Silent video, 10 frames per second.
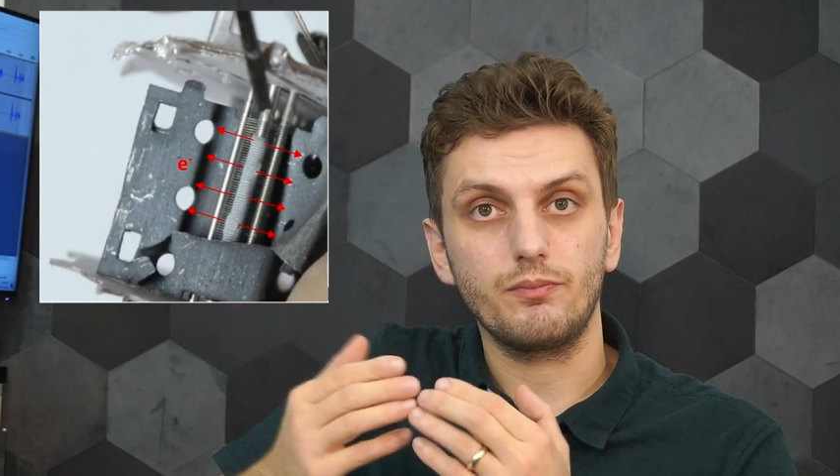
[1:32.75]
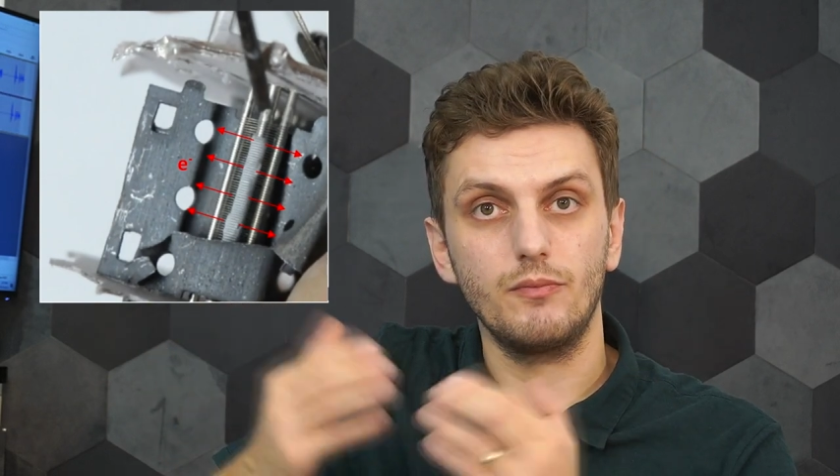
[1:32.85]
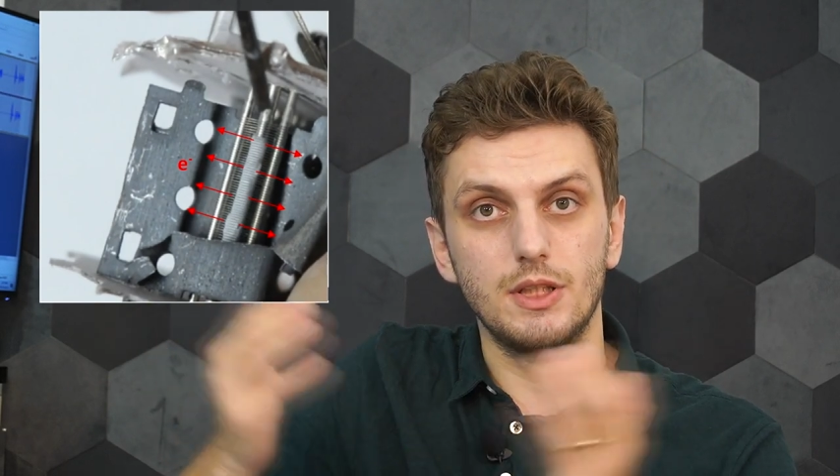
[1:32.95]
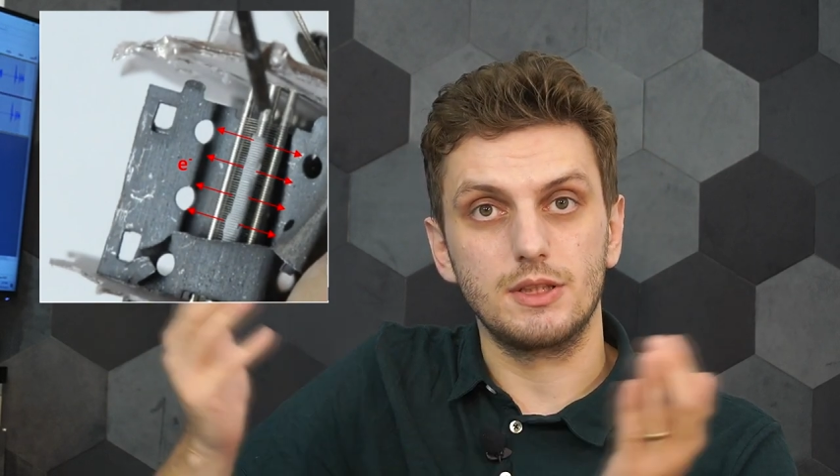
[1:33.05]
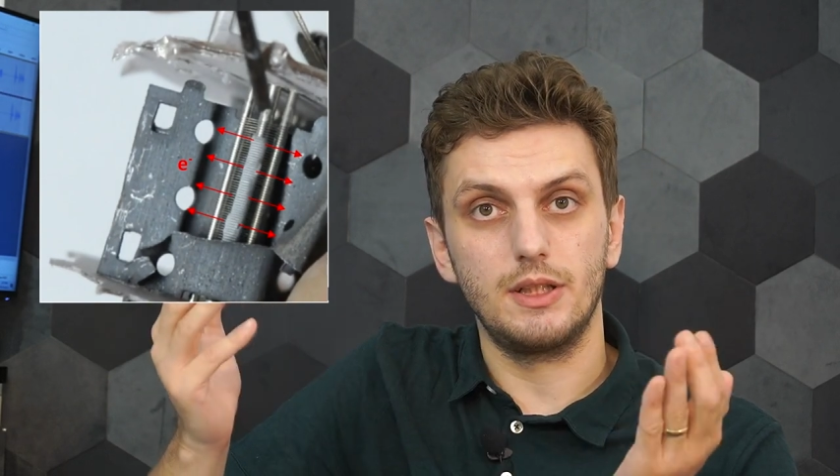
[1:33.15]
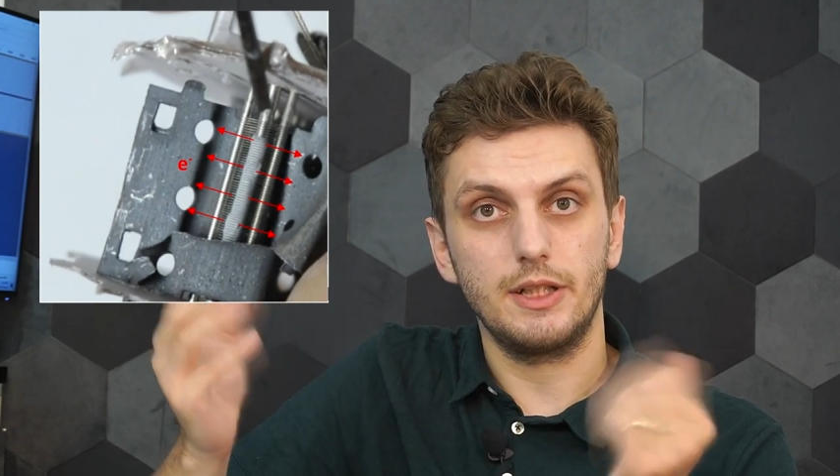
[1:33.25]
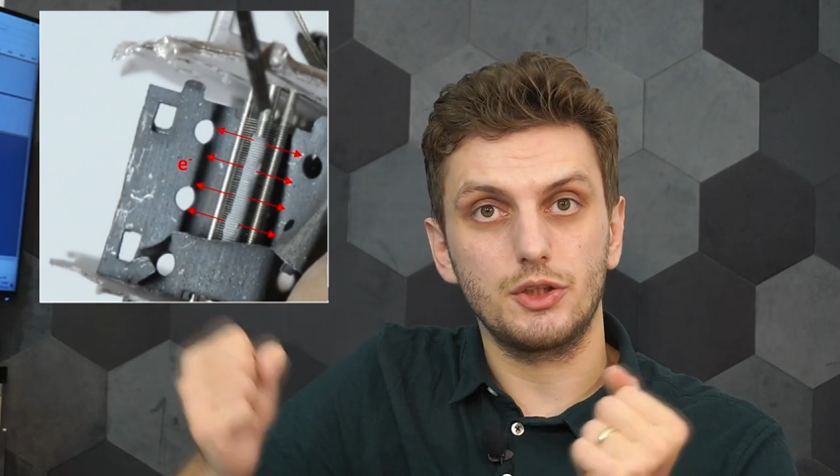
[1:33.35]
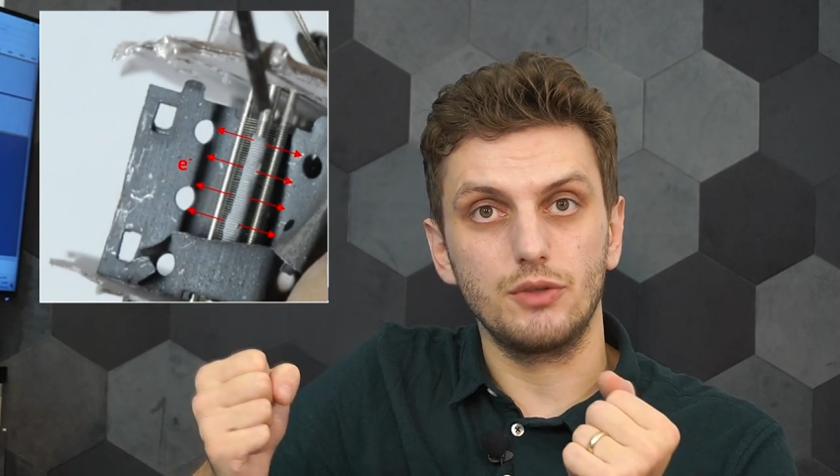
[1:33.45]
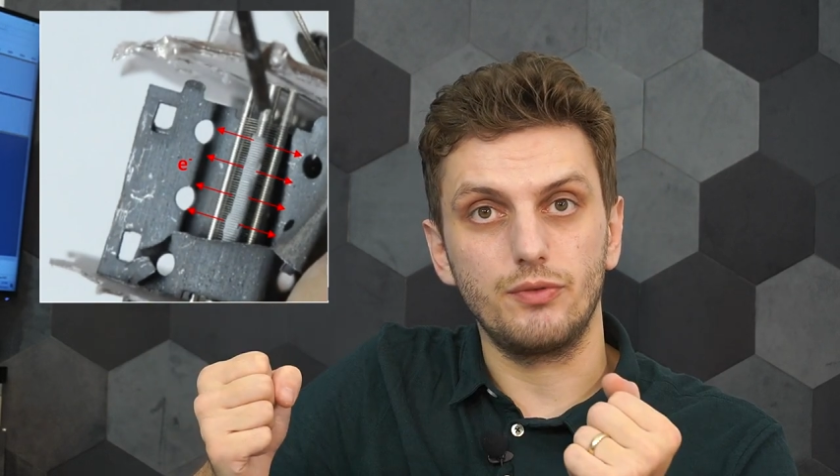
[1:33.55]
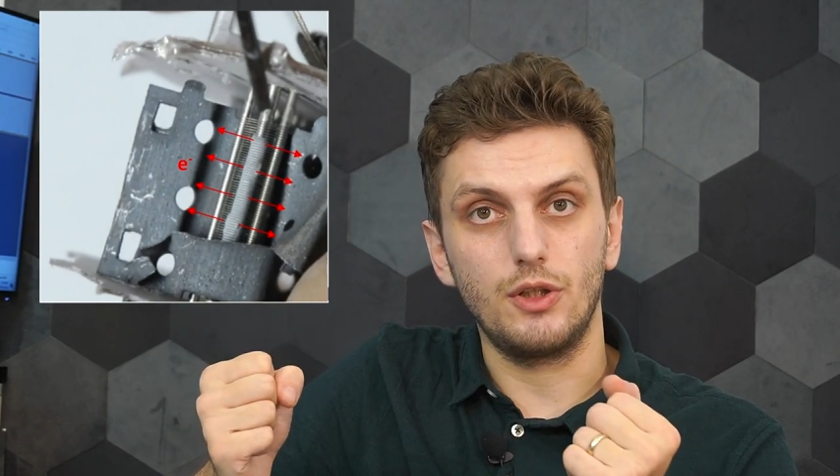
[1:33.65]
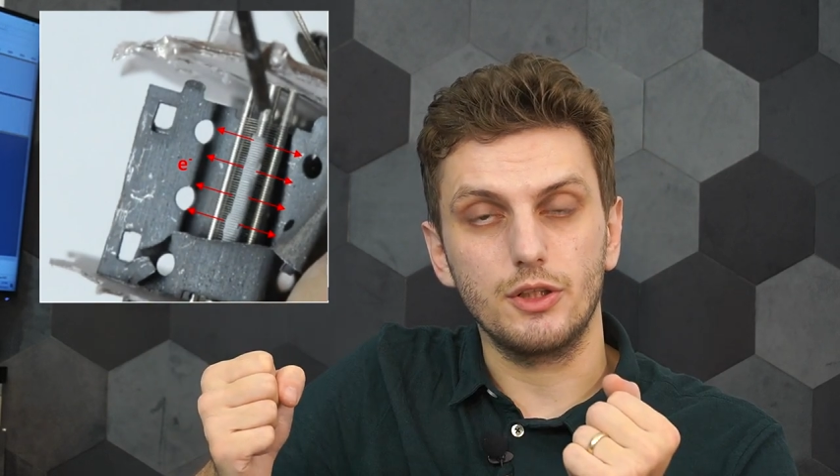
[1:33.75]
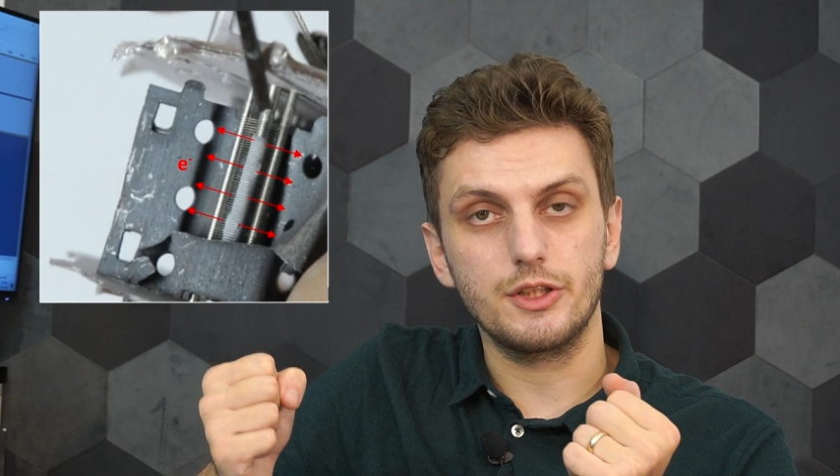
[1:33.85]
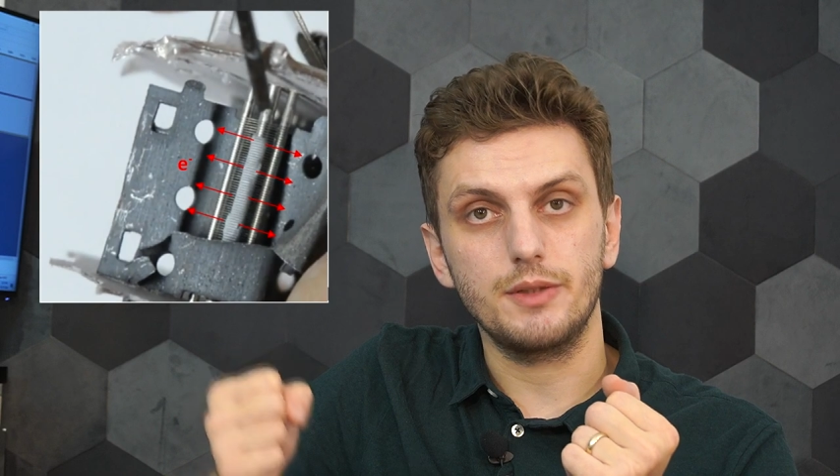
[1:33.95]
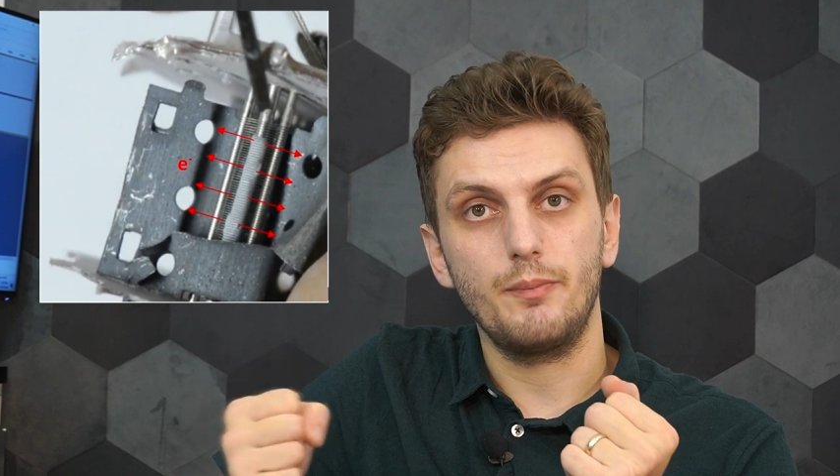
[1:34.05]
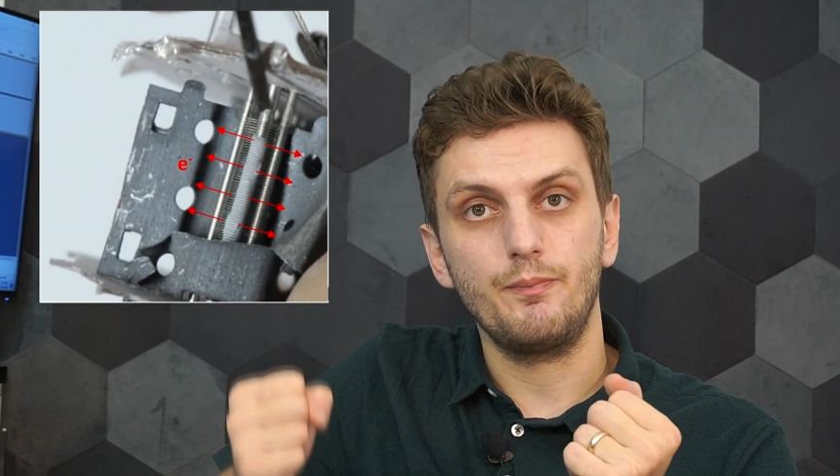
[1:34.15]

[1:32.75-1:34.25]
this electron flux